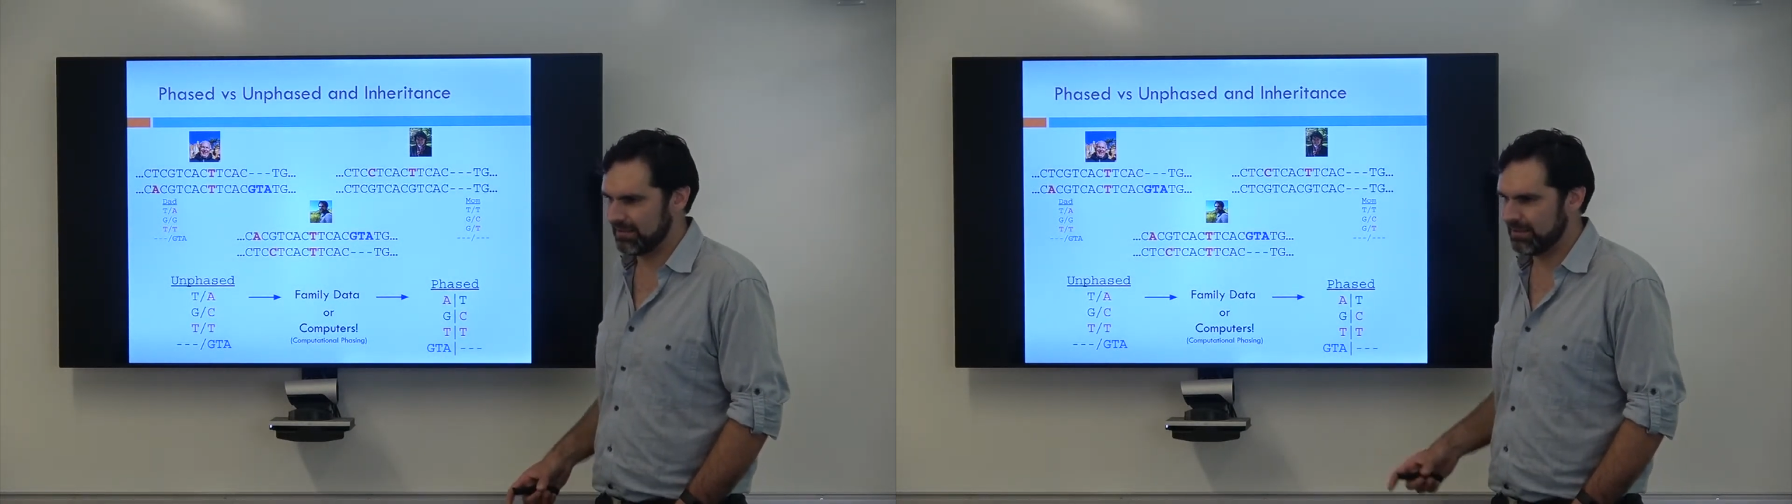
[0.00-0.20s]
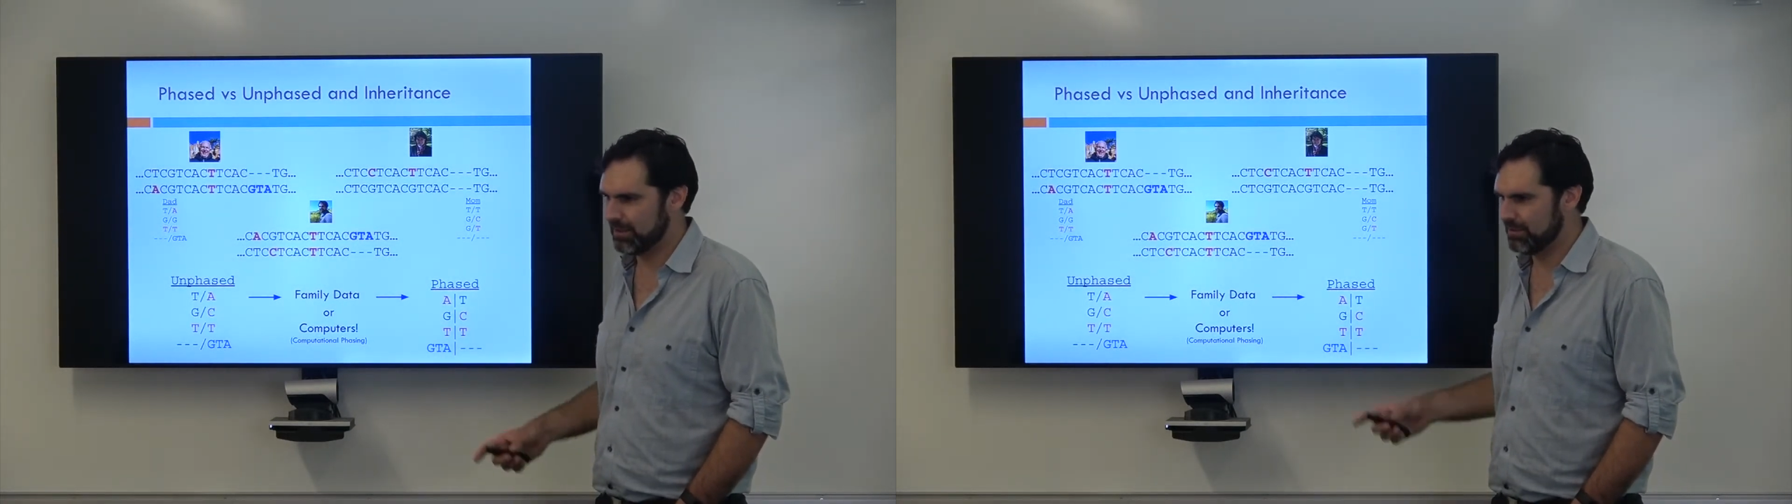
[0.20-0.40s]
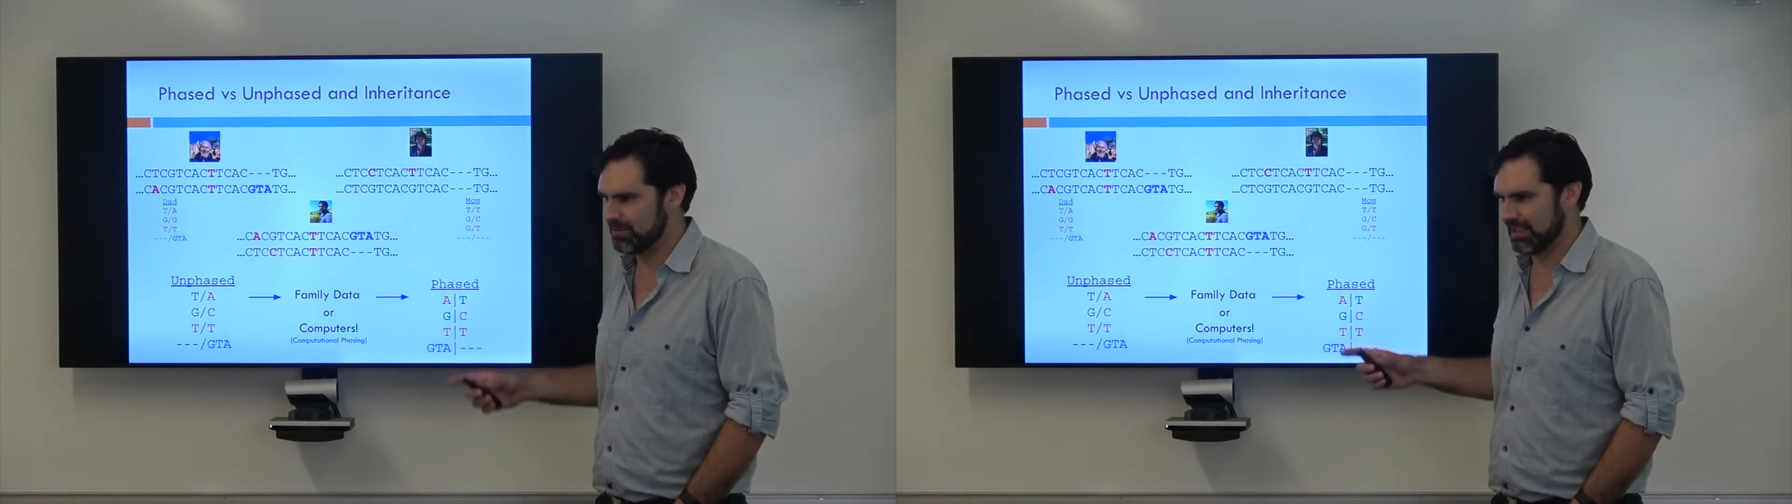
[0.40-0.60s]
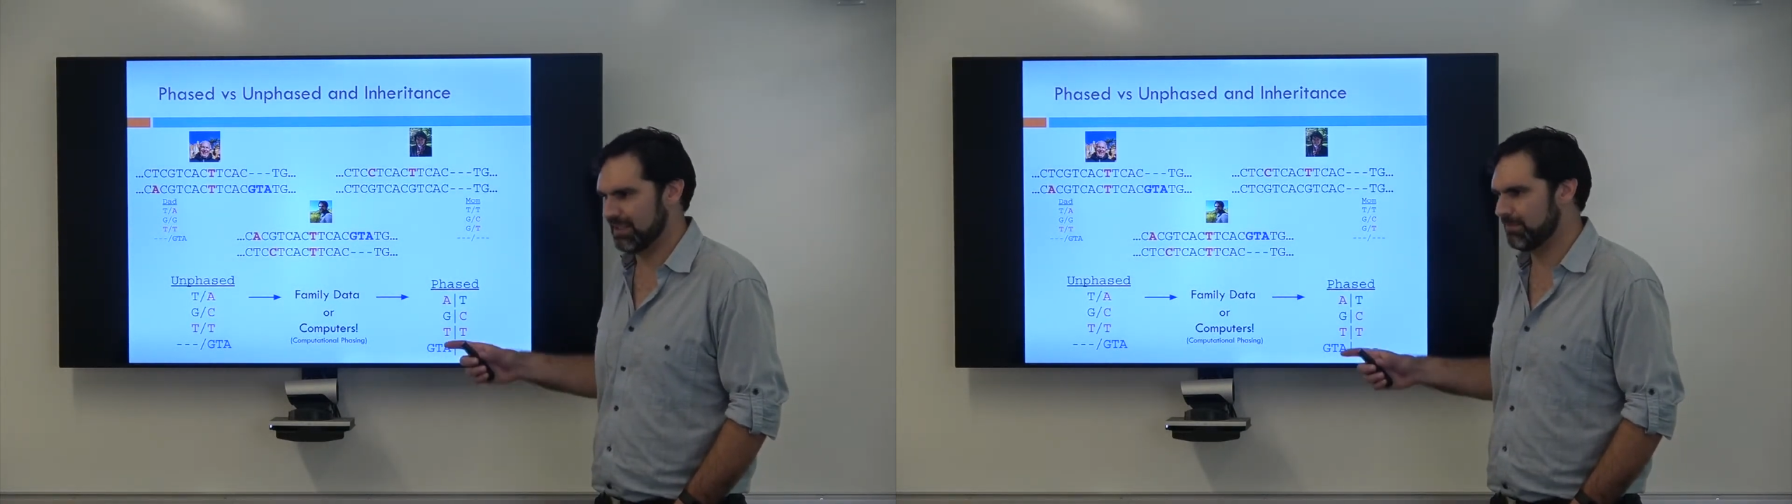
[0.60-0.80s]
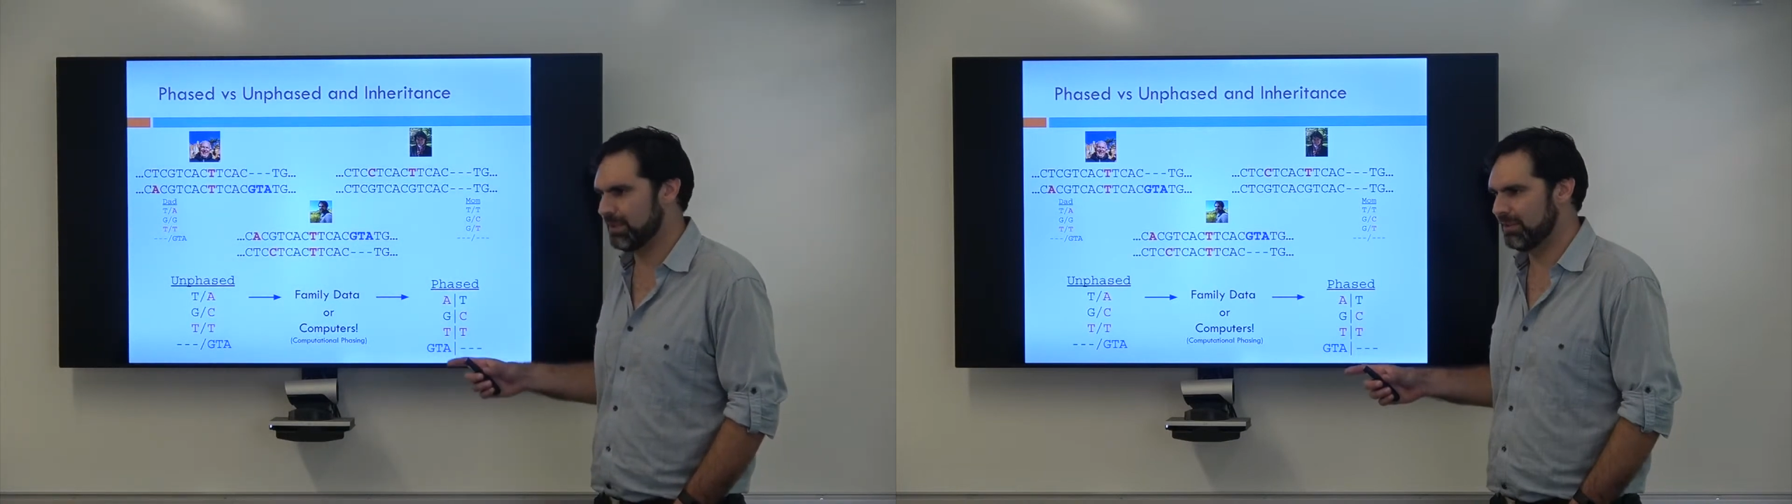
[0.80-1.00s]
huge like
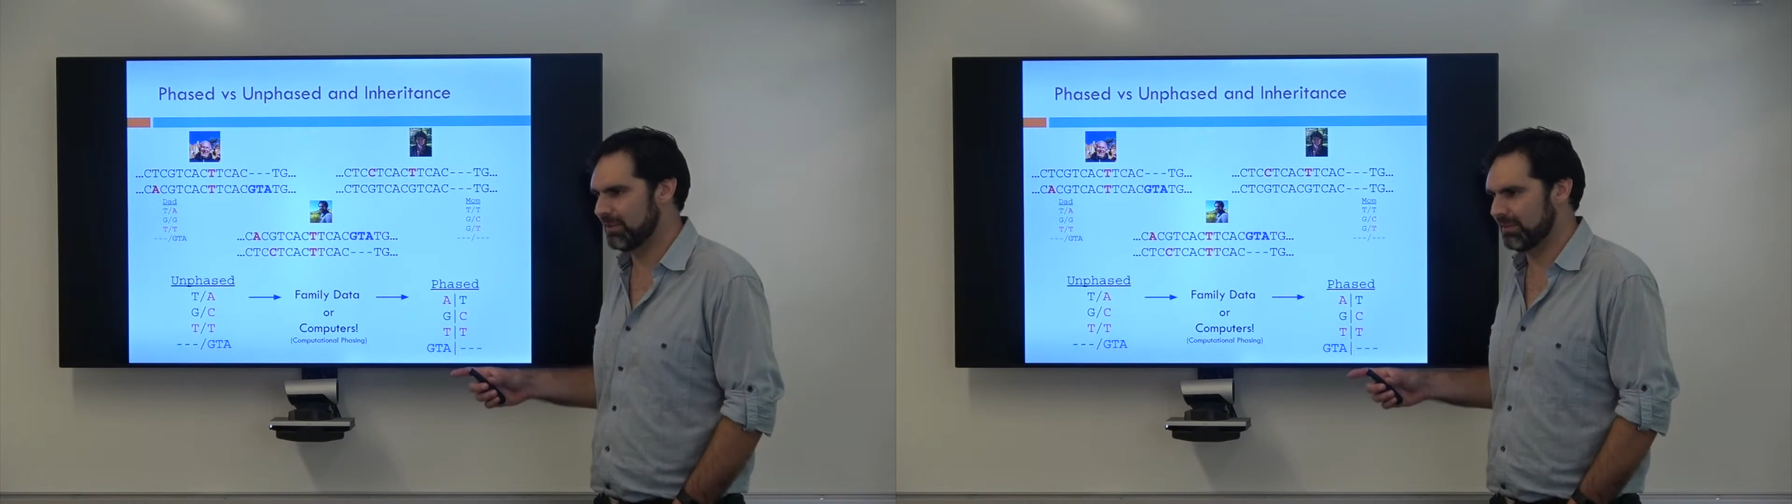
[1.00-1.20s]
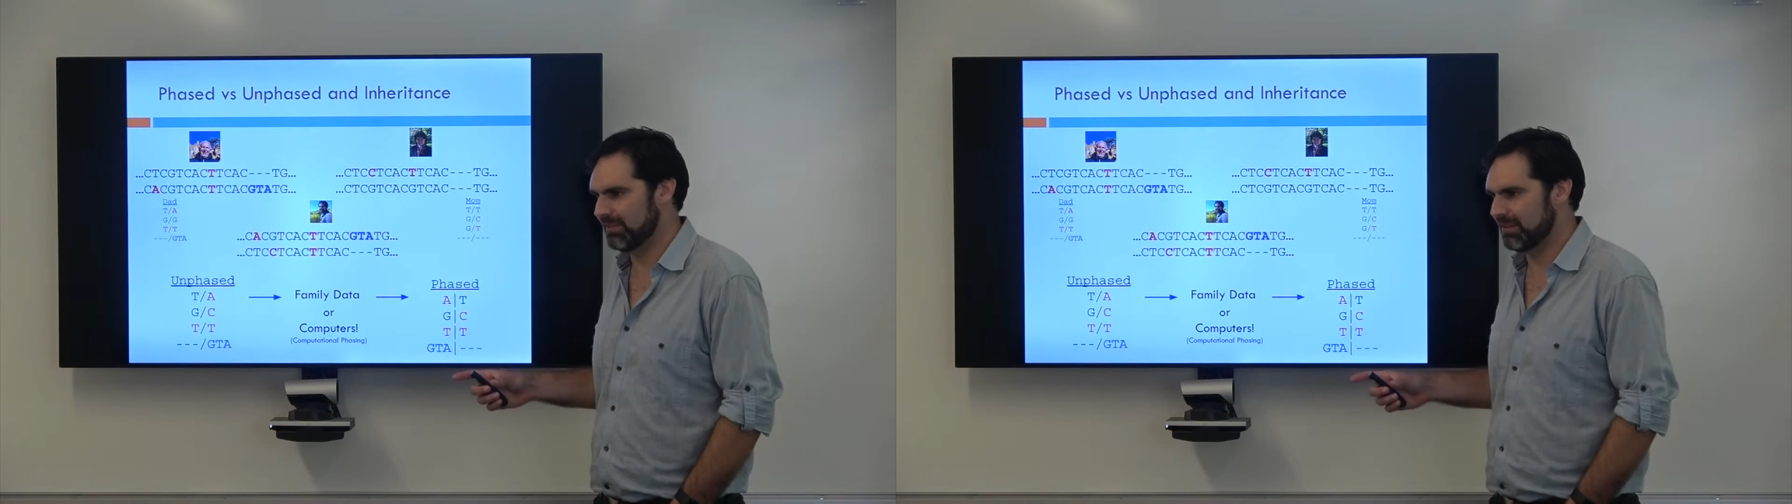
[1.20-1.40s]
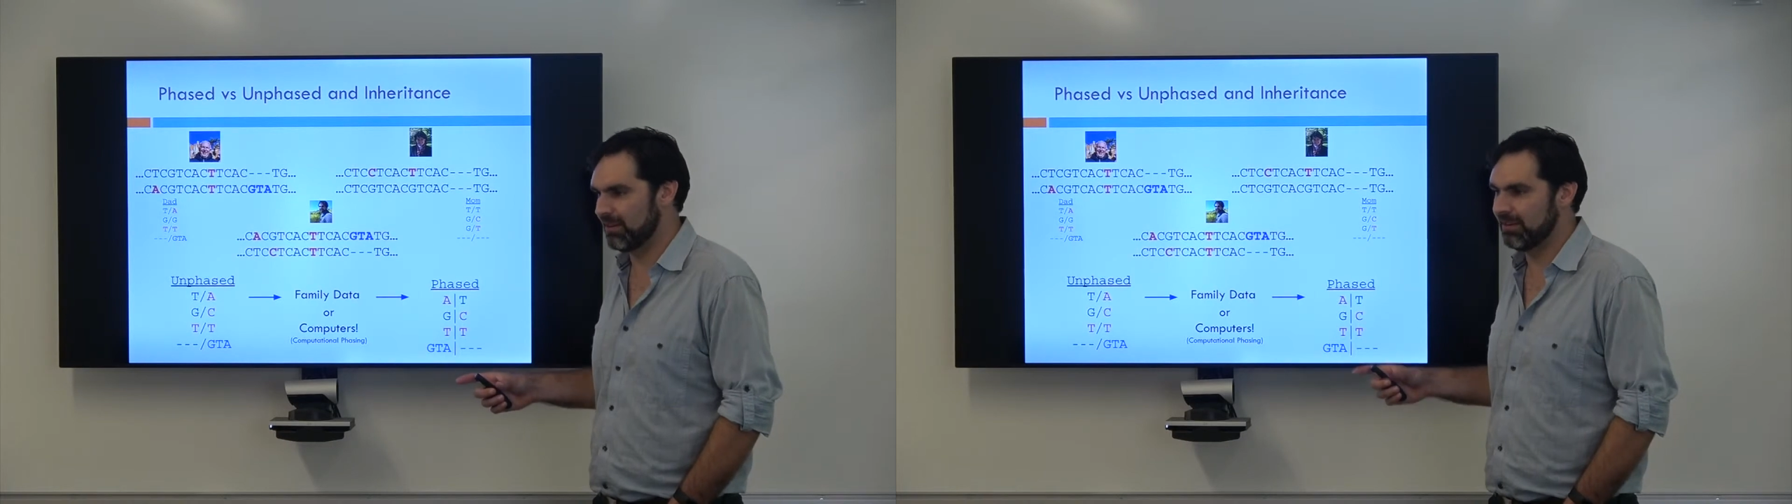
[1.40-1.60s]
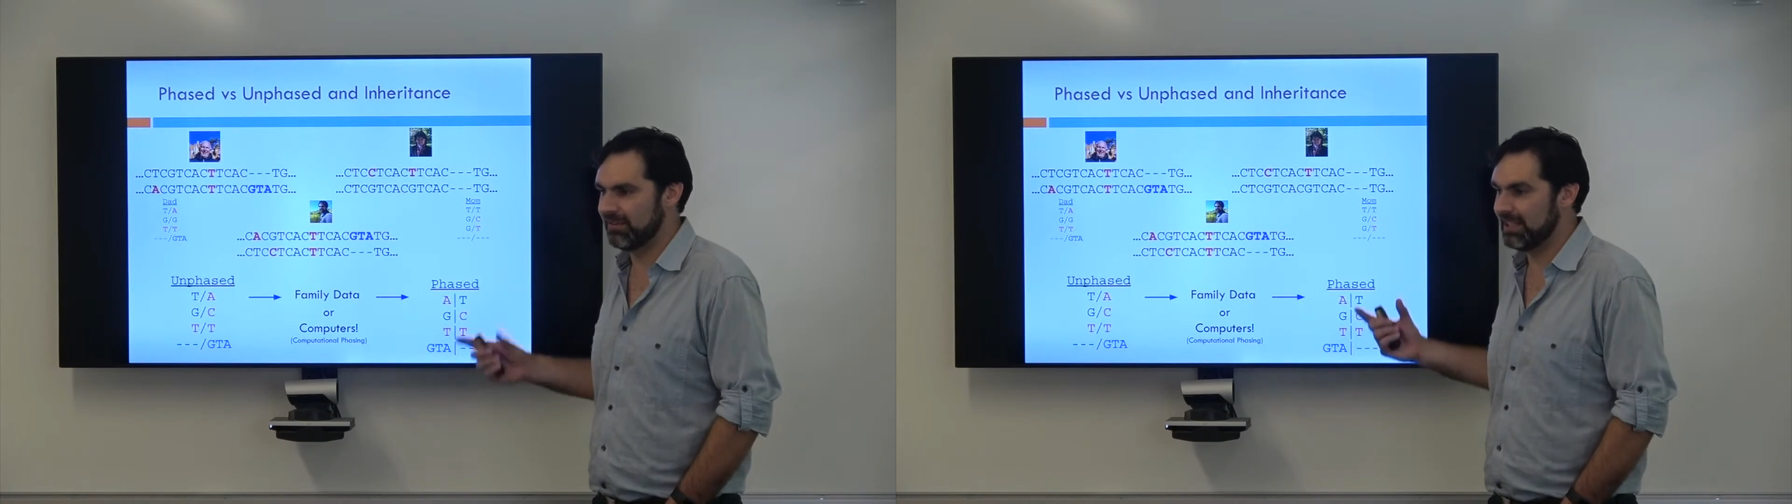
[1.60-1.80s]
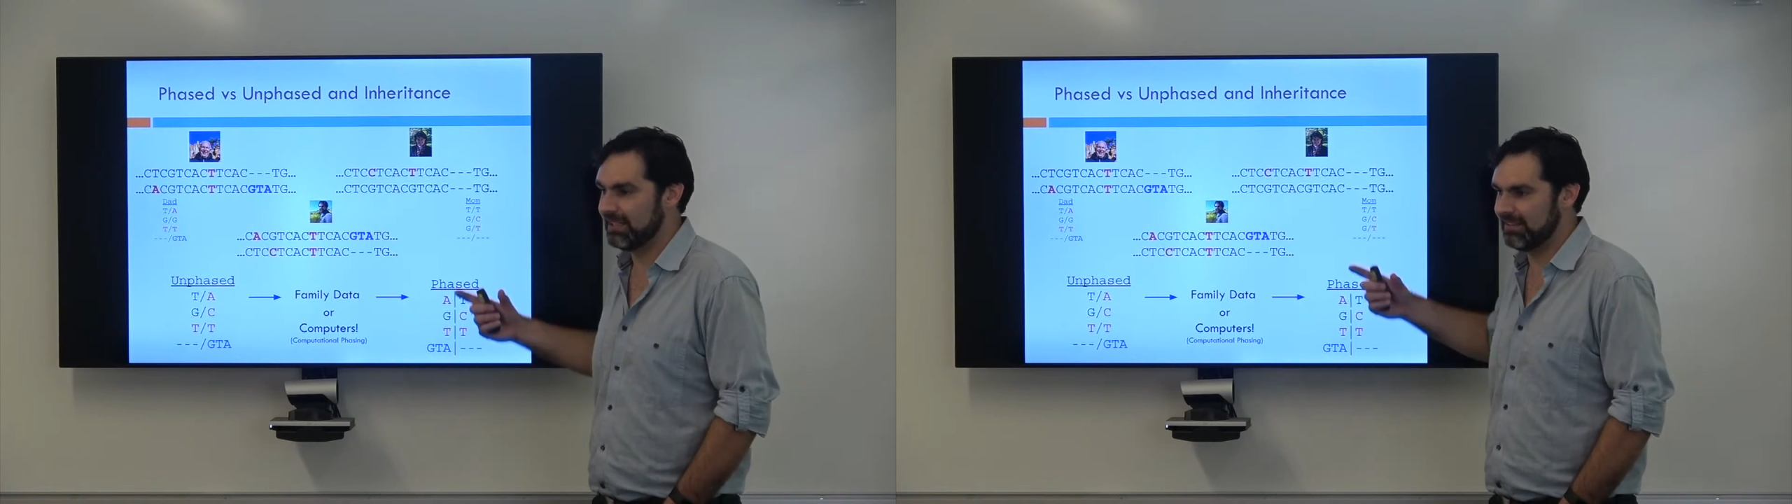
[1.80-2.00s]
computers that all
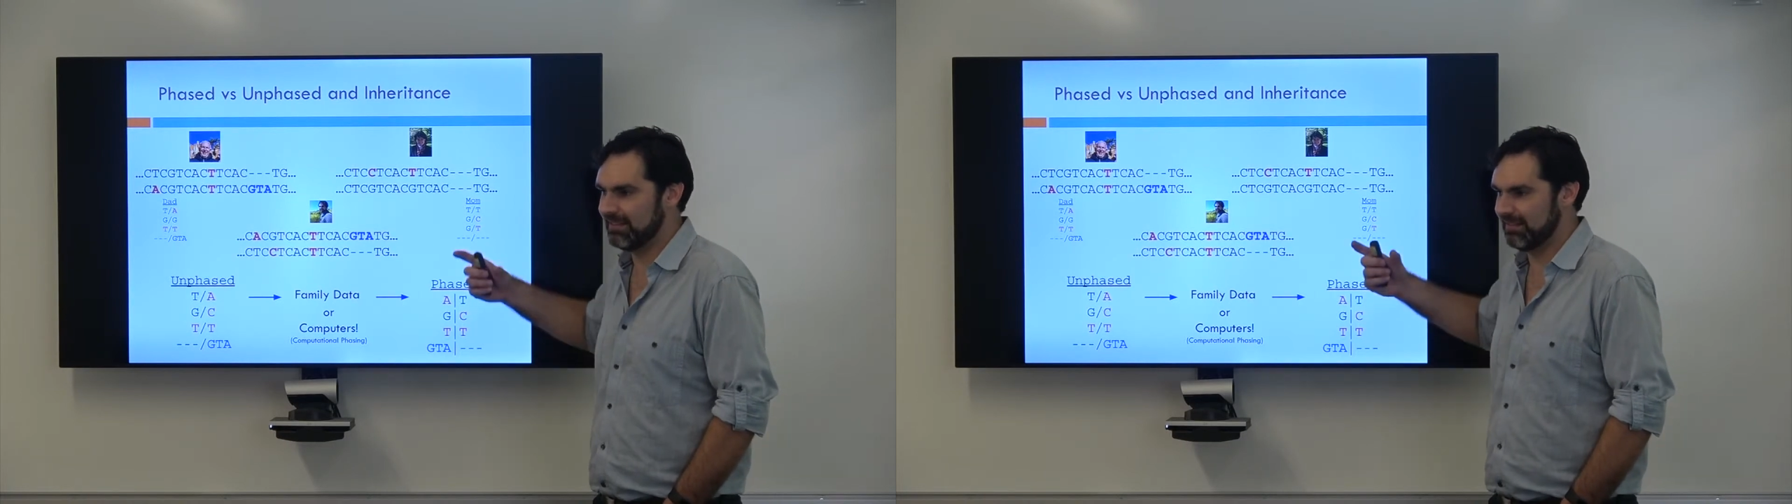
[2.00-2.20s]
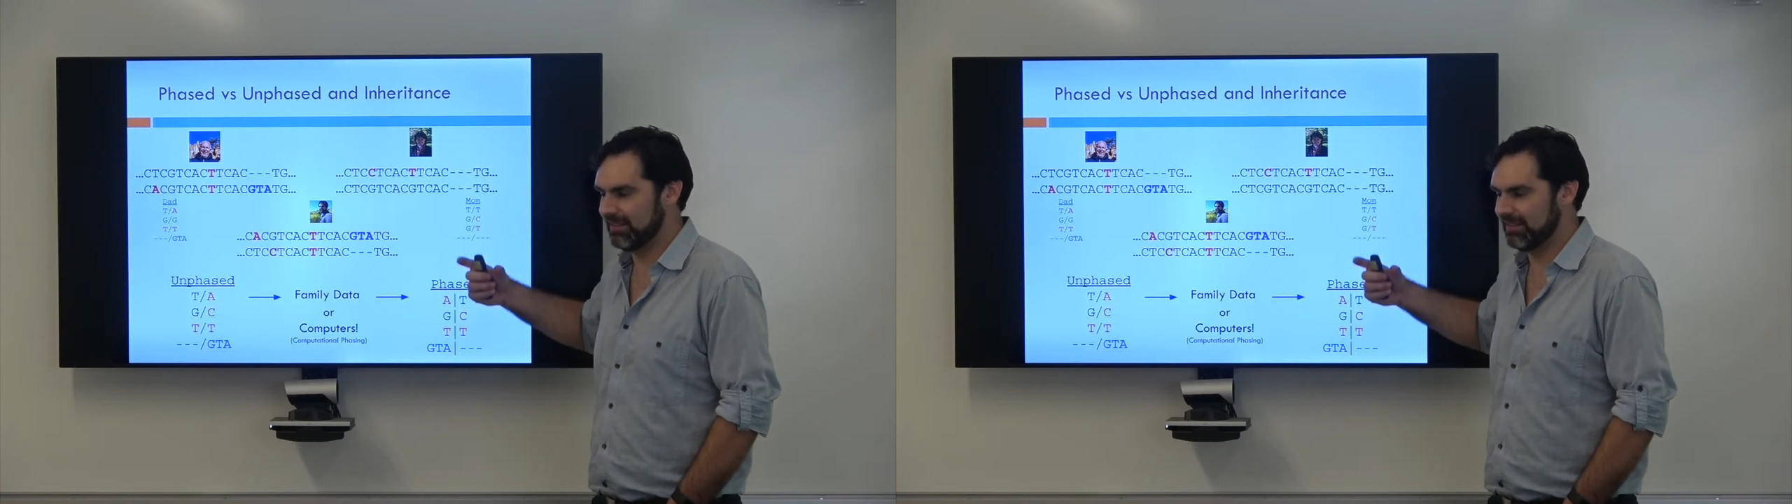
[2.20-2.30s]
take these